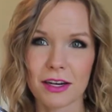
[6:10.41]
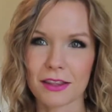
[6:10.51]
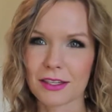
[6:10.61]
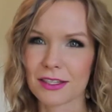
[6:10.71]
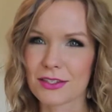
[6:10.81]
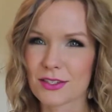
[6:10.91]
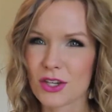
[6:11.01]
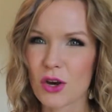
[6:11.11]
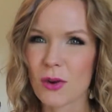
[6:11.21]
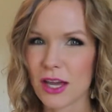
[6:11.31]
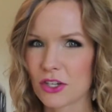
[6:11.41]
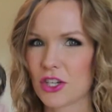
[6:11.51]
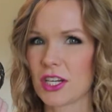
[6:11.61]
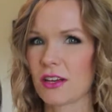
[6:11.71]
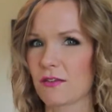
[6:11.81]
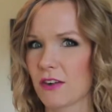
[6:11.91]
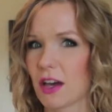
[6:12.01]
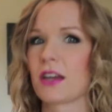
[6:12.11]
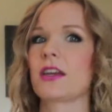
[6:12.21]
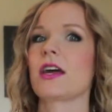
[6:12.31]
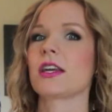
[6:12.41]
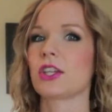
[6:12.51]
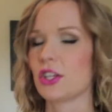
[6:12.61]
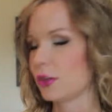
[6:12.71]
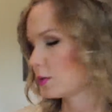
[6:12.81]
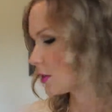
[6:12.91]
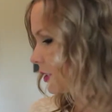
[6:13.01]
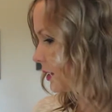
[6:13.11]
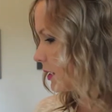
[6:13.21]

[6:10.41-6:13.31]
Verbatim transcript: I think it's so edgy and fun and cute.